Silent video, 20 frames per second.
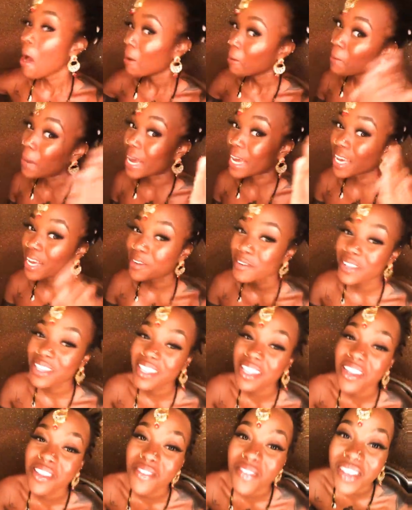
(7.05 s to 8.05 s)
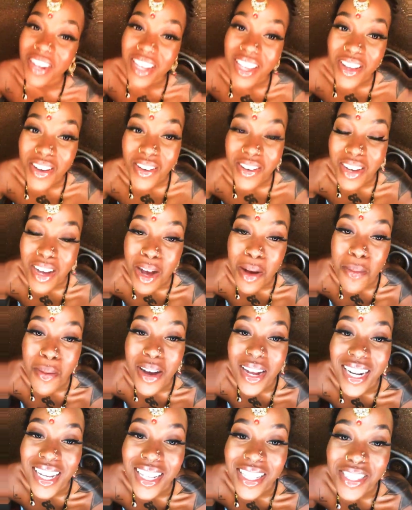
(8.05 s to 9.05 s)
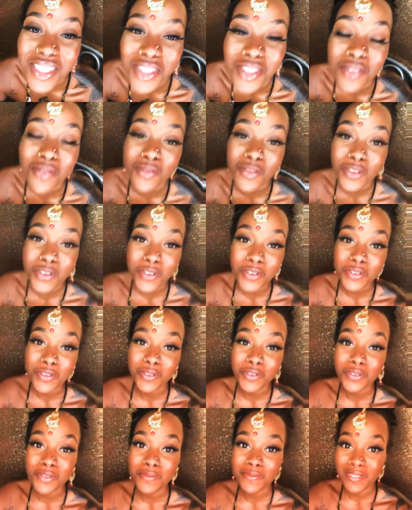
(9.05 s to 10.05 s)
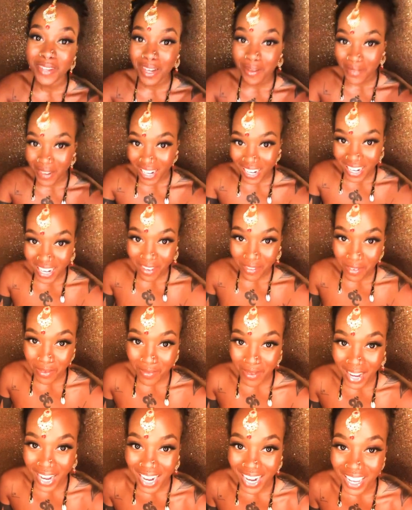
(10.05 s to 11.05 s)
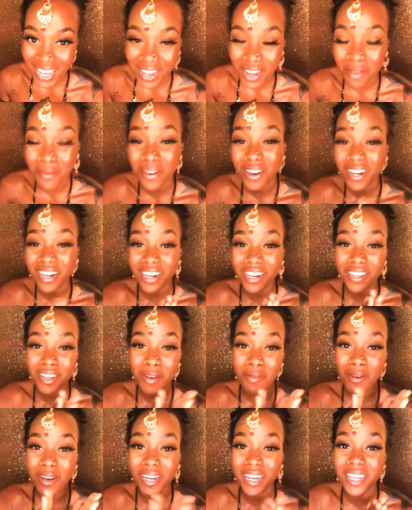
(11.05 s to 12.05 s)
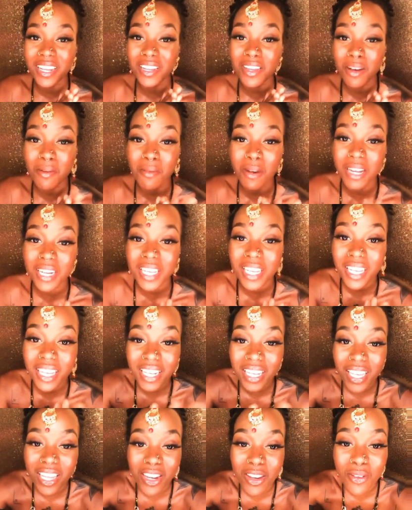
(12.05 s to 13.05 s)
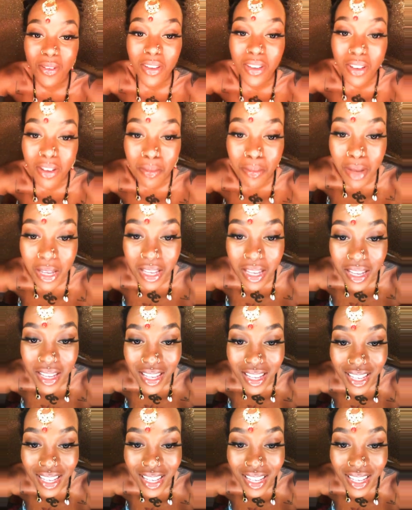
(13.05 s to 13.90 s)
Back at it with another video. Come on into the room. Come on in, everybody. Come on in, come on in, come on in. Can you hear me?